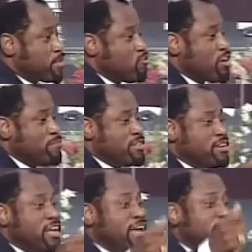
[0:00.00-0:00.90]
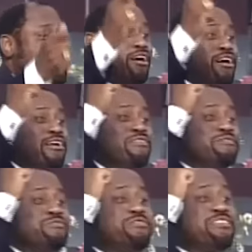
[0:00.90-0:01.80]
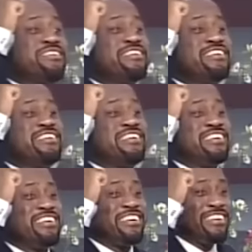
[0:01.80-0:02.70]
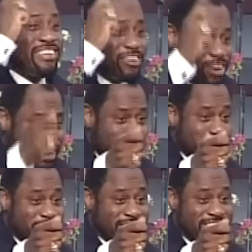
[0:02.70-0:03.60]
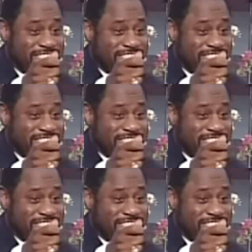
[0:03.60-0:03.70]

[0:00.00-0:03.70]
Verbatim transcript: You come in the name of your government.